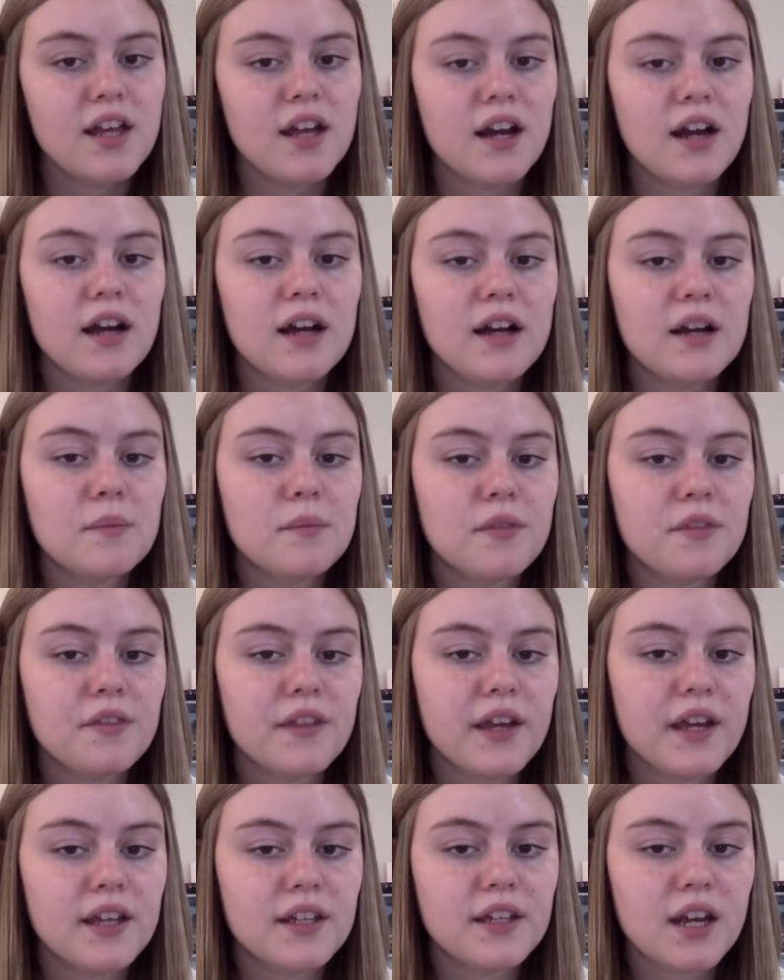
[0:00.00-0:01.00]

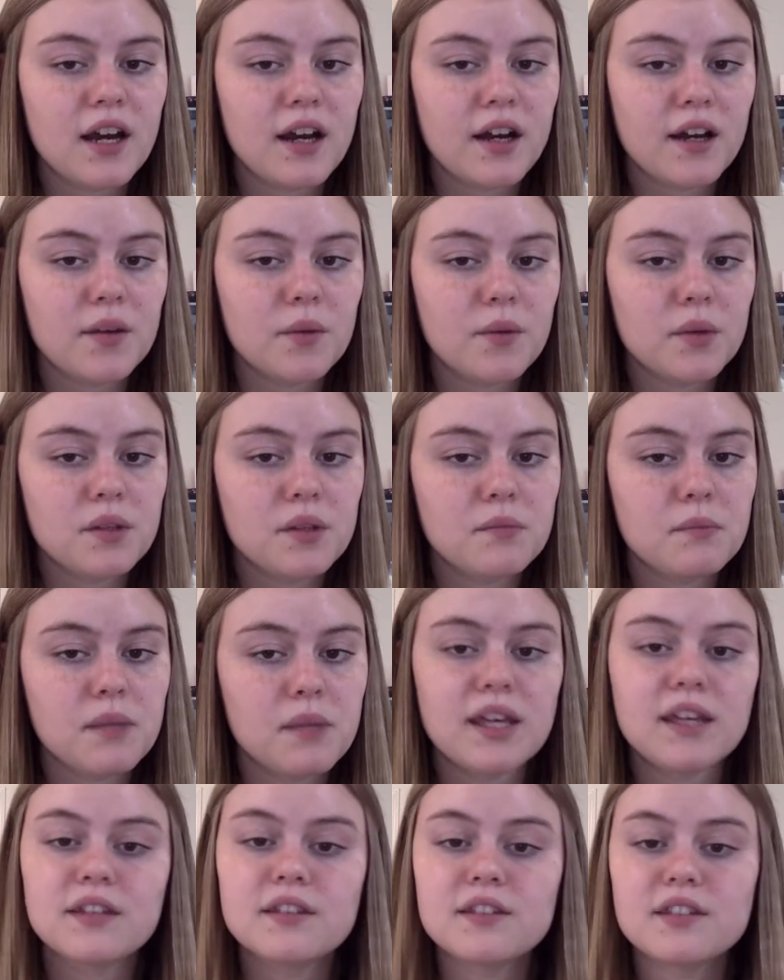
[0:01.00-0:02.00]
then I would
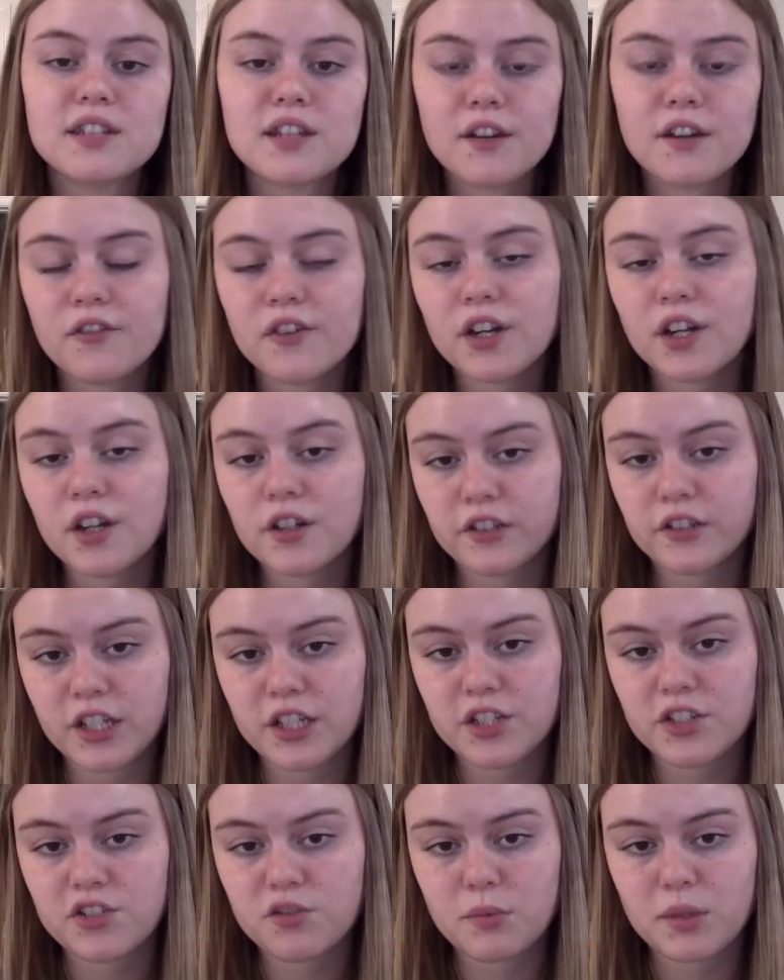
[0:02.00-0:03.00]
make different
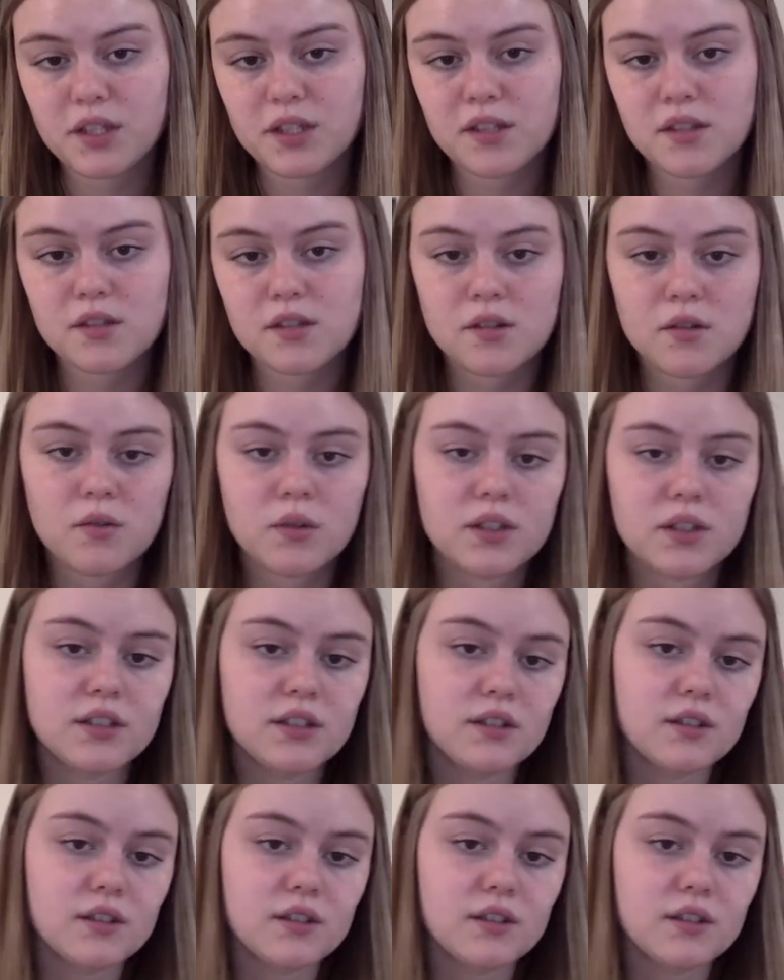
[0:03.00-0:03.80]
arrangements, so a